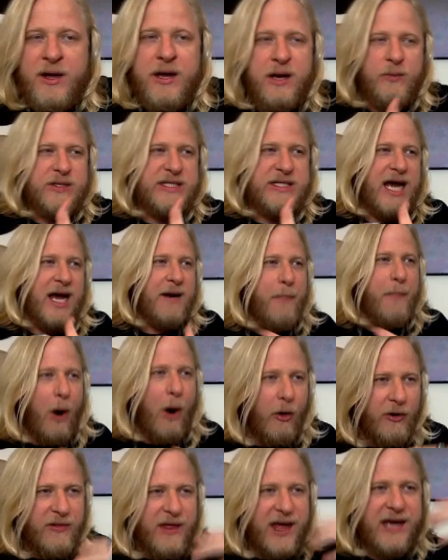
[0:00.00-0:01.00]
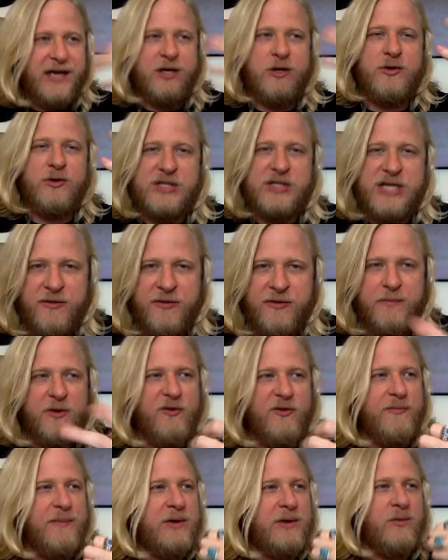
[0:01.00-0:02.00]
It was kind of part of that New South
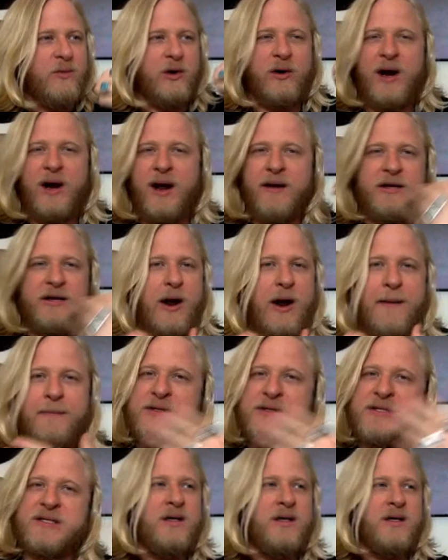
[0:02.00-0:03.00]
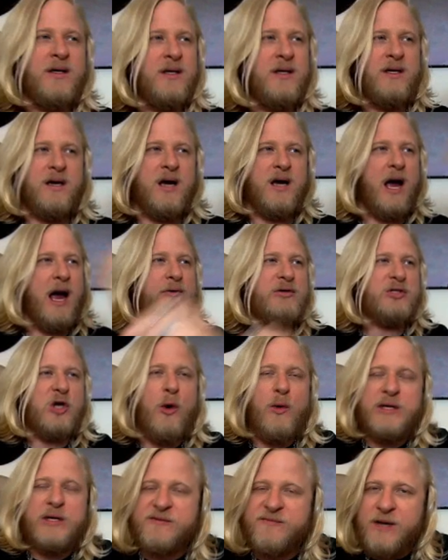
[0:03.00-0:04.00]
movement where I
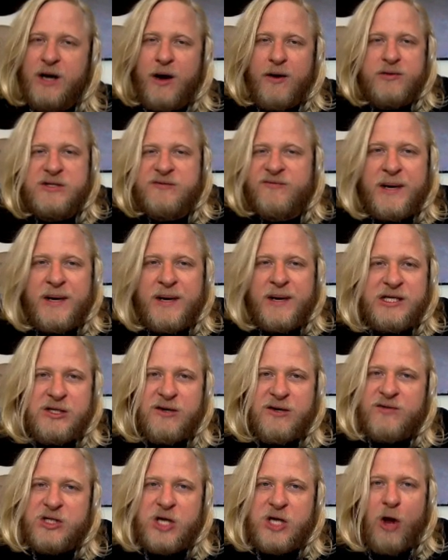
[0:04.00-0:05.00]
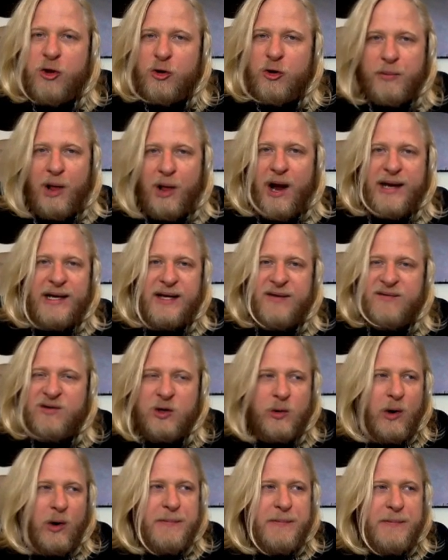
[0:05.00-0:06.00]
always viewed myself as colorblind, even
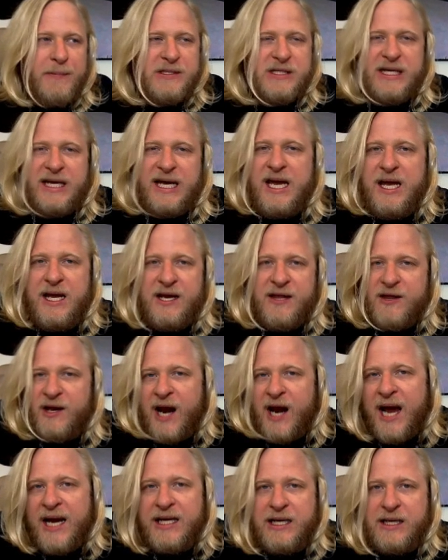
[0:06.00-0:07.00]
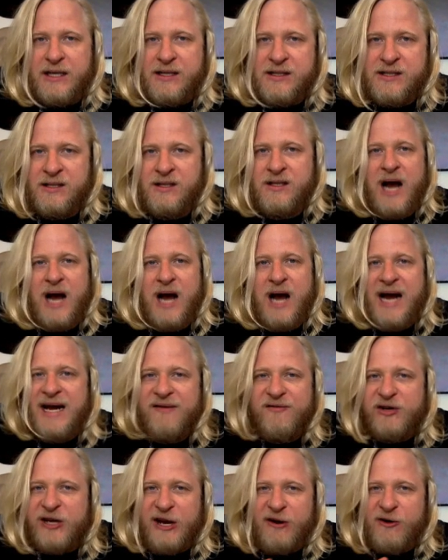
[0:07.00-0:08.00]
growing up as a kid in the 90s. I
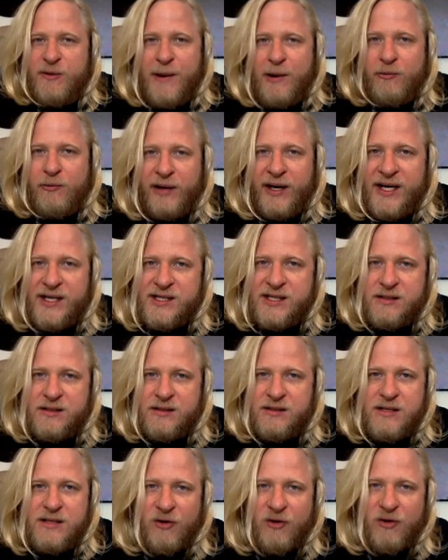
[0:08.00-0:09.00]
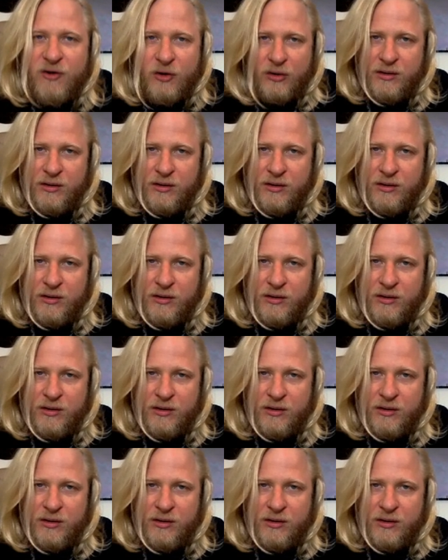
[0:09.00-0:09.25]
never cared about race. Never.